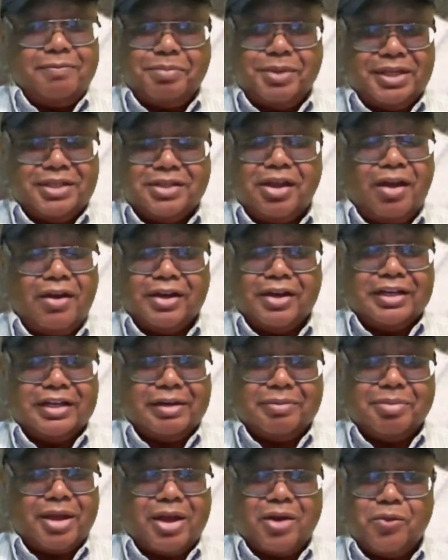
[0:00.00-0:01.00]
We can't be
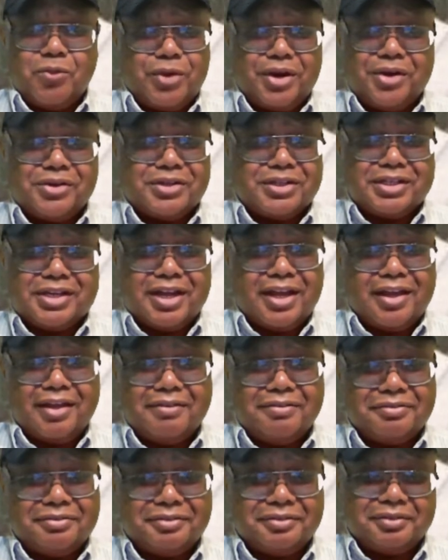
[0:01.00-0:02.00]
talking about weird
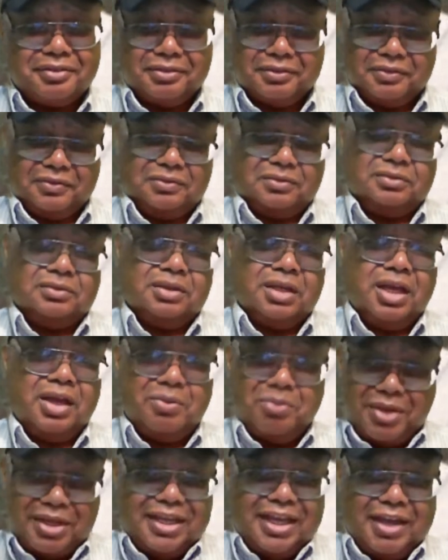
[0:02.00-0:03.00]
stuff.
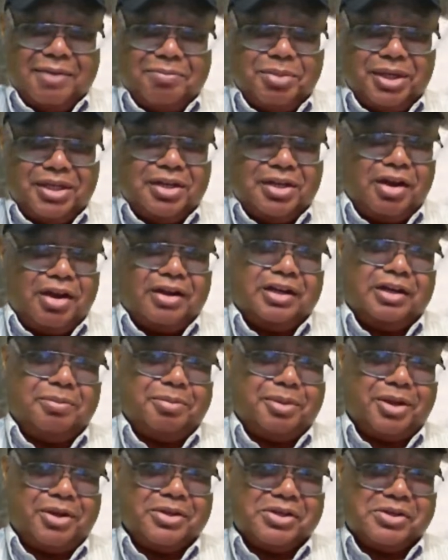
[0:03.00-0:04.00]
We can't be
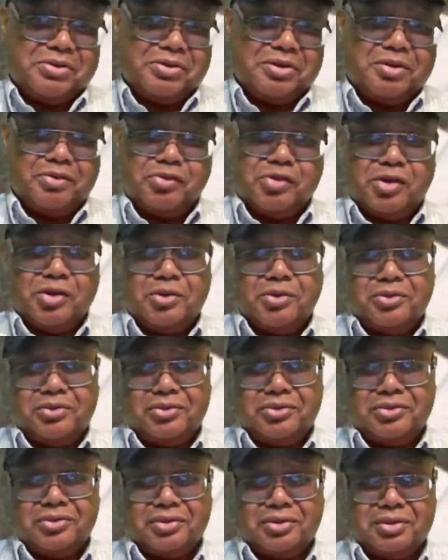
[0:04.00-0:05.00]
talking about
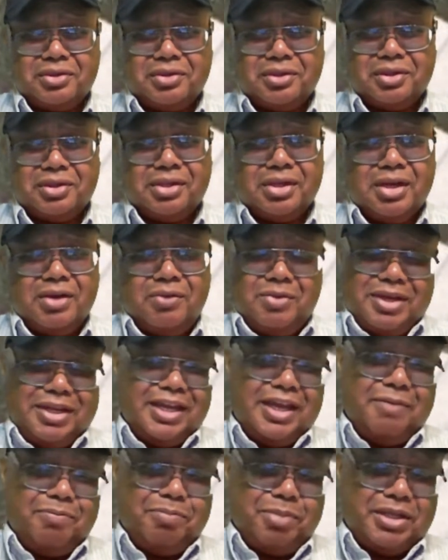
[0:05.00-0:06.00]
UFOs.
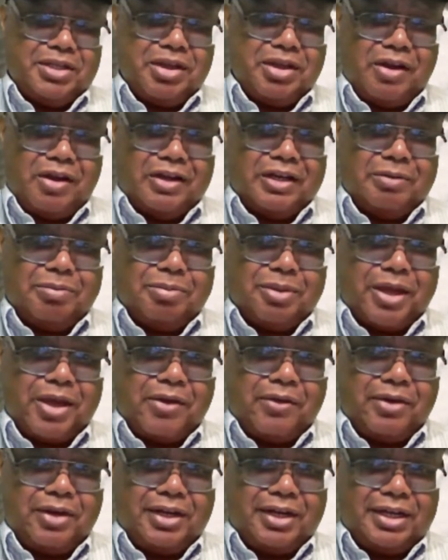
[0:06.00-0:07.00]
We can't be
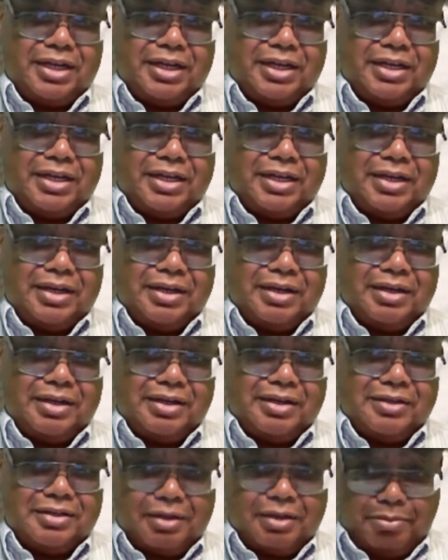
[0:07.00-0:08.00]
talking about,
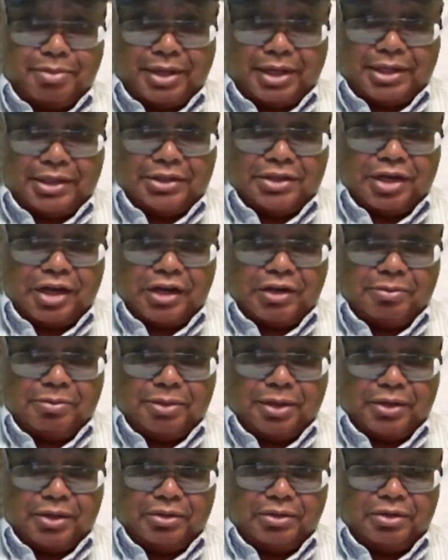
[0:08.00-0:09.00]
somebody's
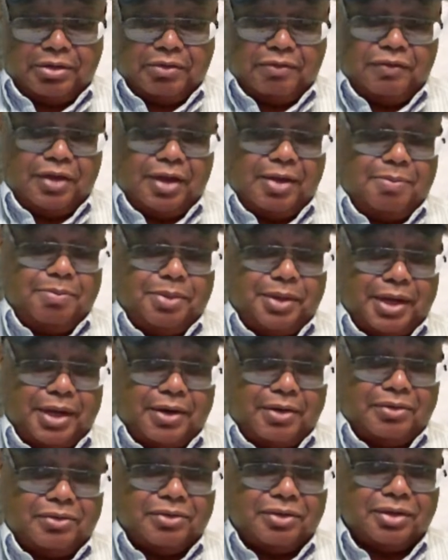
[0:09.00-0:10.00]
talking about
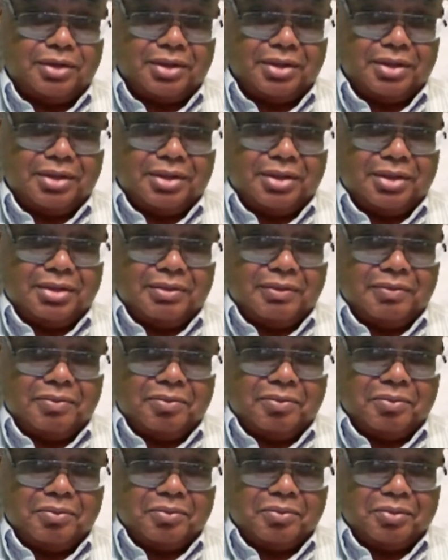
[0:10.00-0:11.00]
vampires.
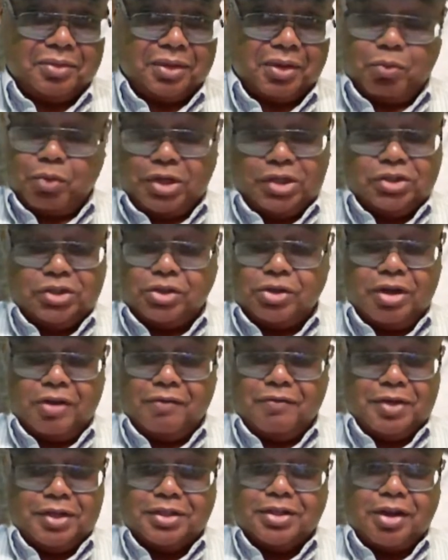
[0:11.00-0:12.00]
We
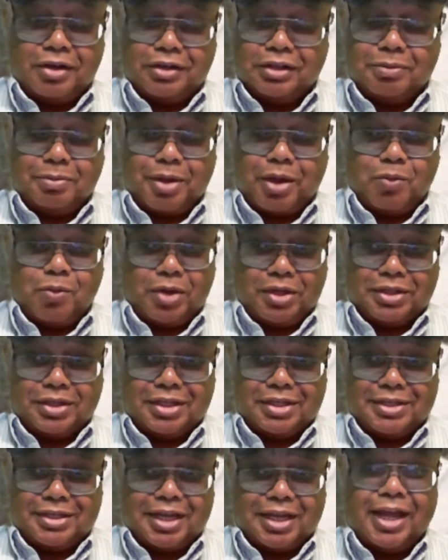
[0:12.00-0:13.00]
still haven't talked
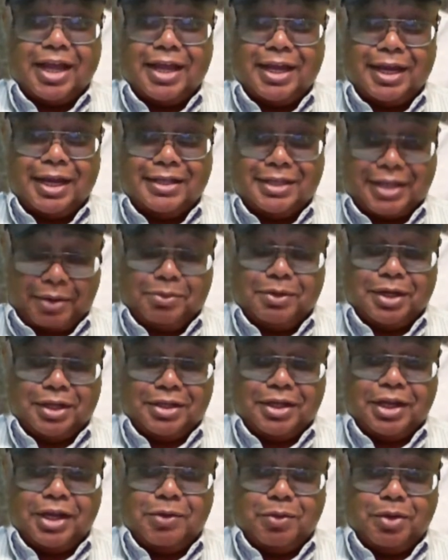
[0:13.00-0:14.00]
about what this guy is.
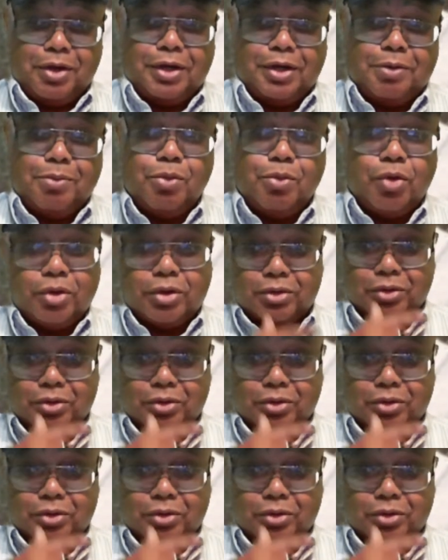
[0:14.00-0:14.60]
I'm going to tell you what an